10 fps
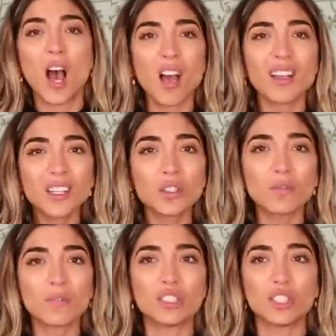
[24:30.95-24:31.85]
hugging
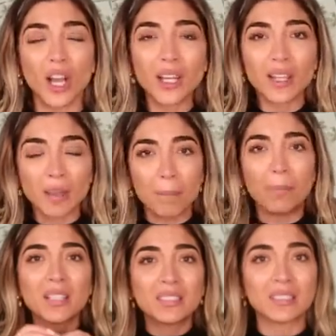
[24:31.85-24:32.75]
your vagina and the
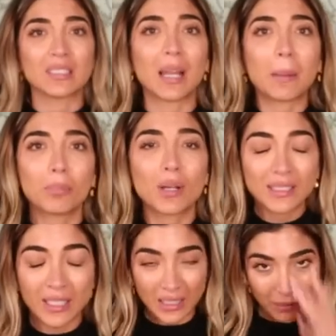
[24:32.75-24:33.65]
buttons are like
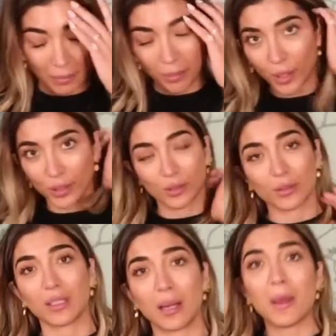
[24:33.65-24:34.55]
pressing into my purse
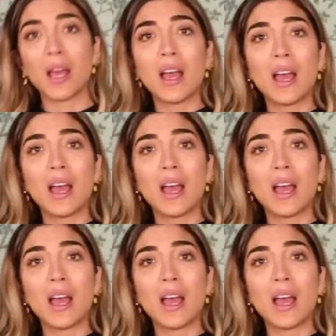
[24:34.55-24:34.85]
all the time.